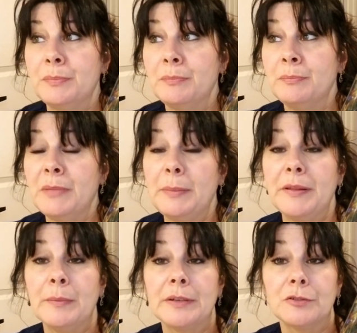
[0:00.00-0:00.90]
maybe
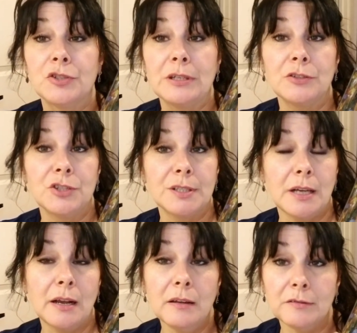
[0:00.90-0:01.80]
the mental challenges
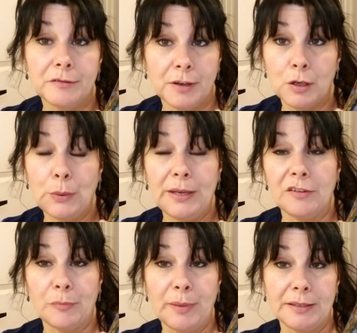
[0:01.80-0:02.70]
of a Queen
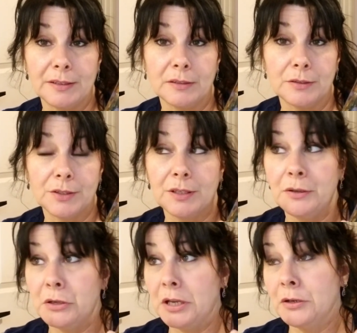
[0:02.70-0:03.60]
of Pentacles.
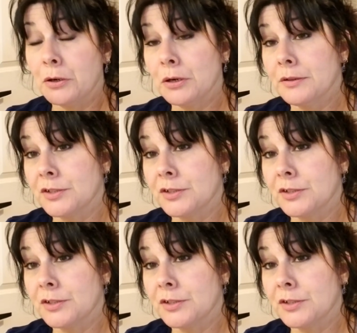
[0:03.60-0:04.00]
An Earth